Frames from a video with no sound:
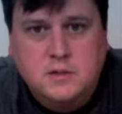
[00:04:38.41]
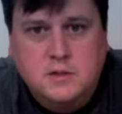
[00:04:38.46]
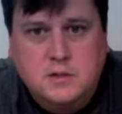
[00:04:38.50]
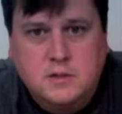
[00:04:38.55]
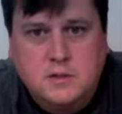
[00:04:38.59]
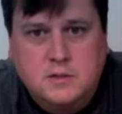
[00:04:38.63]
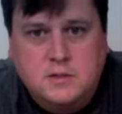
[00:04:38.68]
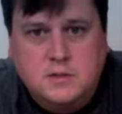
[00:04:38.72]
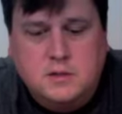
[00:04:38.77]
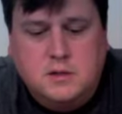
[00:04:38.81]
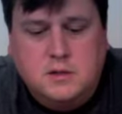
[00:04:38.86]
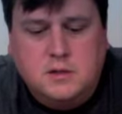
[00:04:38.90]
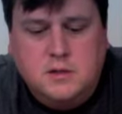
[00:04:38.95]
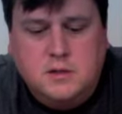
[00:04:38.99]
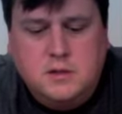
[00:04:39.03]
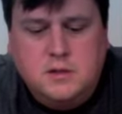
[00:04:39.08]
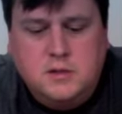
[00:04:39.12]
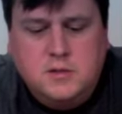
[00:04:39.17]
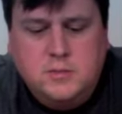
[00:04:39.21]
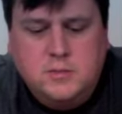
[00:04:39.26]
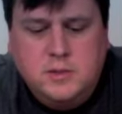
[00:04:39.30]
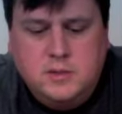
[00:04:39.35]
So a
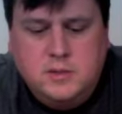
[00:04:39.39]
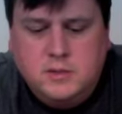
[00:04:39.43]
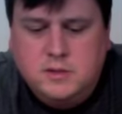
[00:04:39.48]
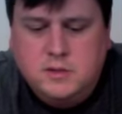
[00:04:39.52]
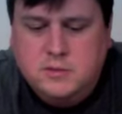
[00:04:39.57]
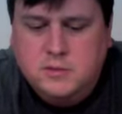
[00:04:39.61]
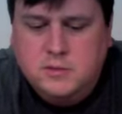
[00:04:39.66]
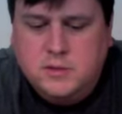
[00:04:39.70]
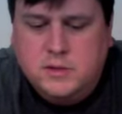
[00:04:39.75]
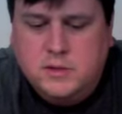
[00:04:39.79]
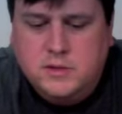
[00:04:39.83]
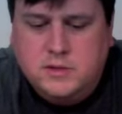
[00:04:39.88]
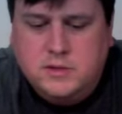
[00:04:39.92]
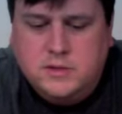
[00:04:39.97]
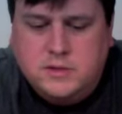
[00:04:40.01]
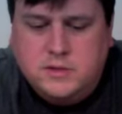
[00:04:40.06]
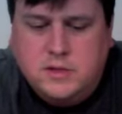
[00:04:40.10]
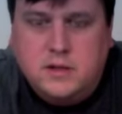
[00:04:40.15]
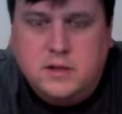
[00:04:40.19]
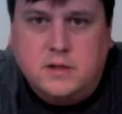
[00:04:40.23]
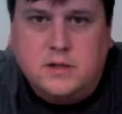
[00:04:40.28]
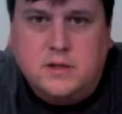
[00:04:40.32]
little bit of lubricant's
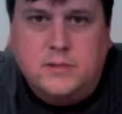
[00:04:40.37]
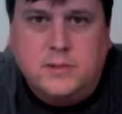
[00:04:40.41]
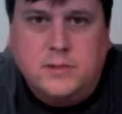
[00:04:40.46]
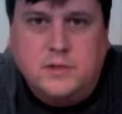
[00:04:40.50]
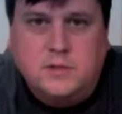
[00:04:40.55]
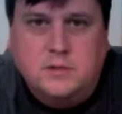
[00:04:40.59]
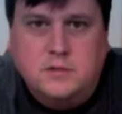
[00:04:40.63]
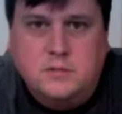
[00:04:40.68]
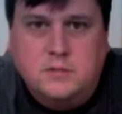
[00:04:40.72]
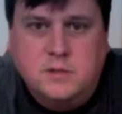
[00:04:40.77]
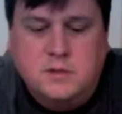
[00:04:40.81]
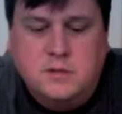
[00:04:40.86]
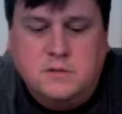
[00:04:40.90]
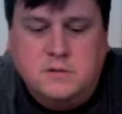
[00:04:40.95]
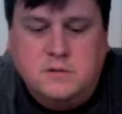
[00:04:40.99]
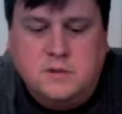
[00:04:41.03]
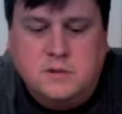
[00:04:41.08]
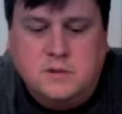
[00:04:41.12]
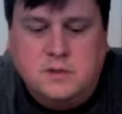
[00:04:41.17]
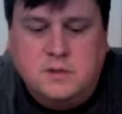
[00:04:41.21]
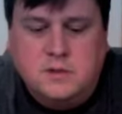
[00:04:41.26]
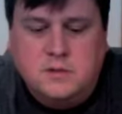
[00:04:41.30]
not going to be too big of a
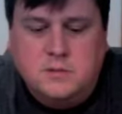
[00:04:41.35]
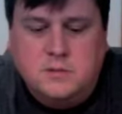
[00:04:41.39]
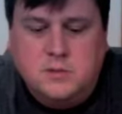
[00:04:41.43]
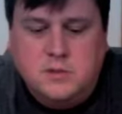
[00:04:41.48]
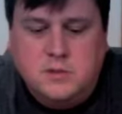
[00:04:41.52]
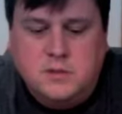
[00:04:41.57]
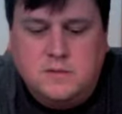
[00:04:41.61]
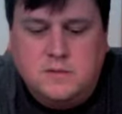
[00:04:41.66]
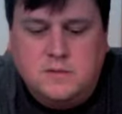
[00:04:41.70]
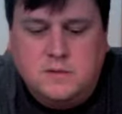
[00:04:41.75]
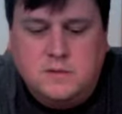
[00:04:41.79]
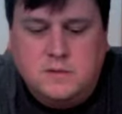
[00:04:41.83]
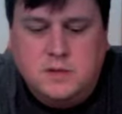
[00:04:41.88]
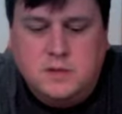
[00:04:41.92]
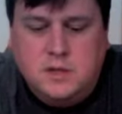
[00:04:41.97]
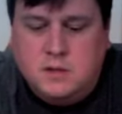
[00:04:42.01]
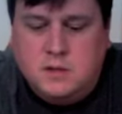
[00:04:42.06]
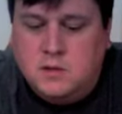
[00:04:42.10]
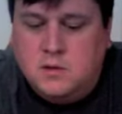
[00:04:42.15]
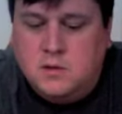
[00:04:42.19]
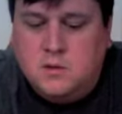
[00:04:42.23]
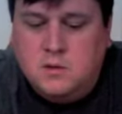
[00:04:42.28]
deal, but if you
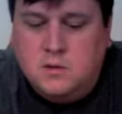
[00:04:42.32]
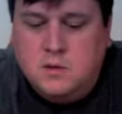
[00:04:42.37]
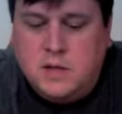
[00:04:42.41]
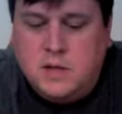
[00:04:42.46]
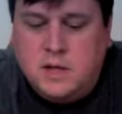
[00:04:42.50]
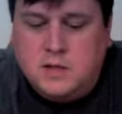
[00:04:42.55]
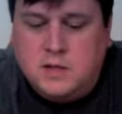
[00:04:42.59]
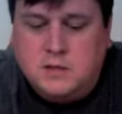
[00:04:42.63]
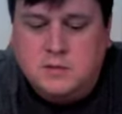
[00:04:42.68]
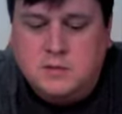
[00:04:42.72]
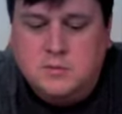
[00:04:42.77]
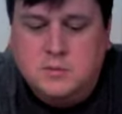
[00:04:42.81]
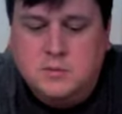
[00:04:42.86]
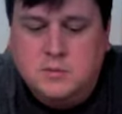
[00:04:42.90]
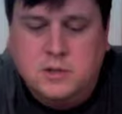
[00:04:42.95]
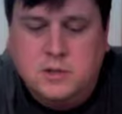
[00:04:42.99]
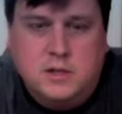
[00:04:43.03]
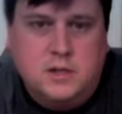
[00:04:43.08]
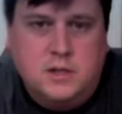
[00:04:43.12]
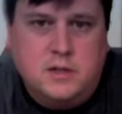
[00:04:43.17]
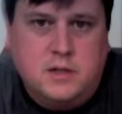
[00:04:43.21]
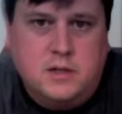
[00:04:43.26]
get a whole lot of
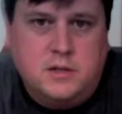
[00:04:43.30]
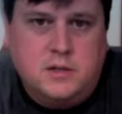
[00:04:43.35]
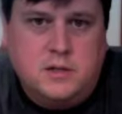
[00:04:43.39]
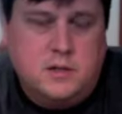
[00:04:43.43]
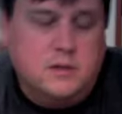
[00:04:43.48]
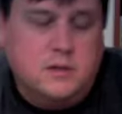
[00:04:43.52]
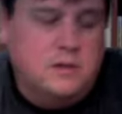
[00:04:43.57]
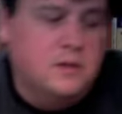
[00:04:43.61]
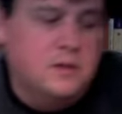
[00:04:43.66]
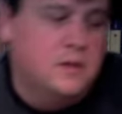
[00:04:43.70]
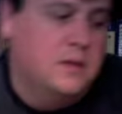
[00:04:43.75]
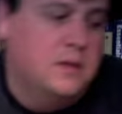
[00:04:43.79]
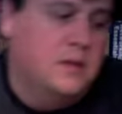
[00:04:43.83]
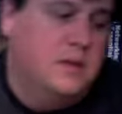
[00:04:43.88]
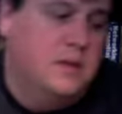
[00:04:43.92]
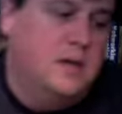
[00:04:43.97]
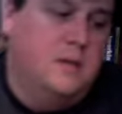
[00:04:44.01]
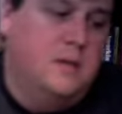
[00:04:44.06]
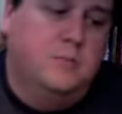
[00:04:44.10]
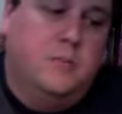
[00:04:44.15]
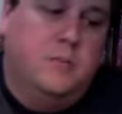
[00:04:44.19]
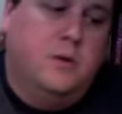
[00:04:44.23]
lubricant on there,
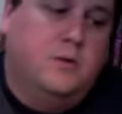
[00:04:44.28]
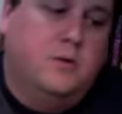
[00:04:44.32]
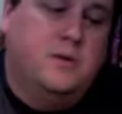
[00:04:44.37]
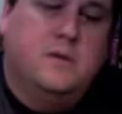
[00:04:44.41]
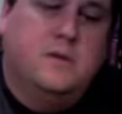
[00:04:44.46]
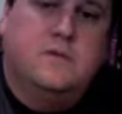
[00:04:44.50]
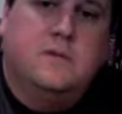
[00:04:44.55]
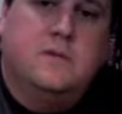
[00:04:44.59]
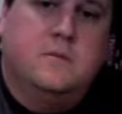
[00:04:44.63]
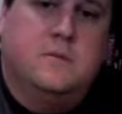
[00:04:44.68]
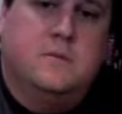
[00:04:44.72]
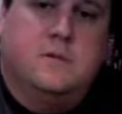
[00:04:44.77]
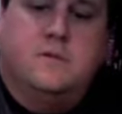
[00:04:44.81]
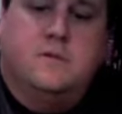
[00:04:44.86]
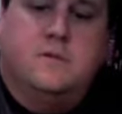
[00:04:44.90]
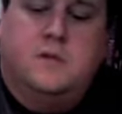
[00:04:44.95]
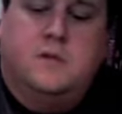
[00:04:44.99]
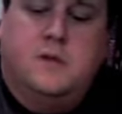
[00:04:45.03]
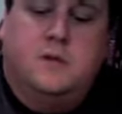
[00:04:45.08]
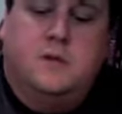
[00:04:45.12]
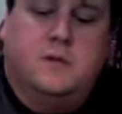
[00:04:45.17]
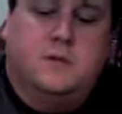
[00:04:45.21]
and both of them have
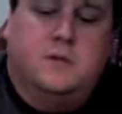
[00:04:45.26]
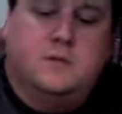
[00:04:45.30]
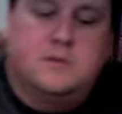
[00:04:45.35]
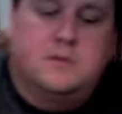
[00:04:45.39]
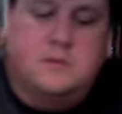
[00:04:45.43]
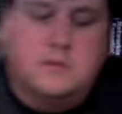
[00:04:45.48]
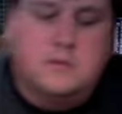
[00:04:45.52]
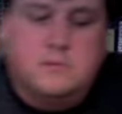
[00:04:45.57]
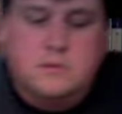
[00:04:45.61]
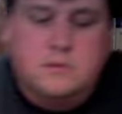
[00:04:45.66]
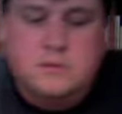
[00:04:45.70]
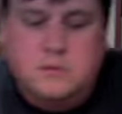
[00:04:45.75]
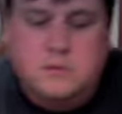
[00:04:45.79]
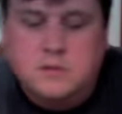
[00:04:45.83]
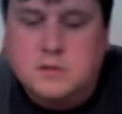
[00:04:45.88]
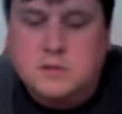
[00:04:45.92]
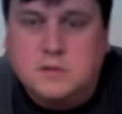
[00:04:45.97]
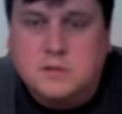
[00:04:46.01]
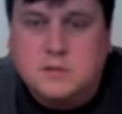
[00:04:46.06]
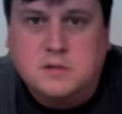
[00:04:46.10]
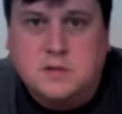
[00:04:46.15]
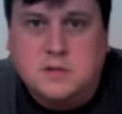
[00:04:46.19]
done this and
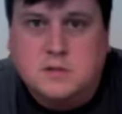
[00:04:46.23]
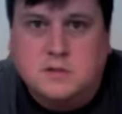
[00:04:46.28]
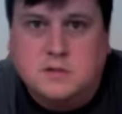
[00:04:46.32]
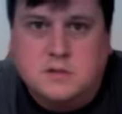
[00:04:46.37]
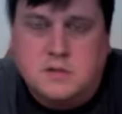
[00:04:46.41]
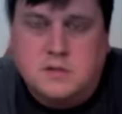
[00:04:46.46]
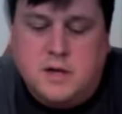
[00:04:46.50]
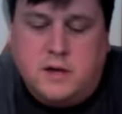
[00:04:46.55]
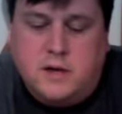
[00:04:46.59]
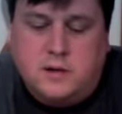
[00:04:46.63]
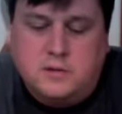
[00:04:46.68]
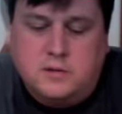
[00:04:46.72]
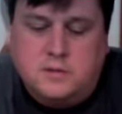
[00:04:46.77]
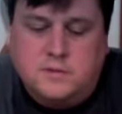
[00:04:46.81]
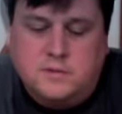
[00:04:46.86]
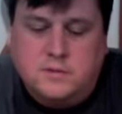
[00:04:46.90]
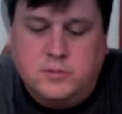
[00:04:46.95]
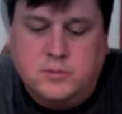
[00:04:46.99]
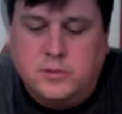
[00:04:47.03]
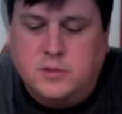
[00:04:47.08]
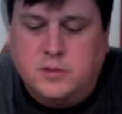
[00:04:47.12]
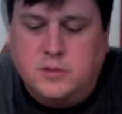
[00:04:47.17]
ruined sets of tiles
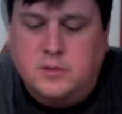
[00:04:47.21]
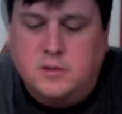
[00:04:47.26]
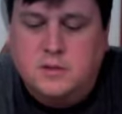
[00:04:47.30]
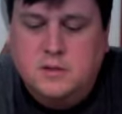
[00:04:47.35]
for me.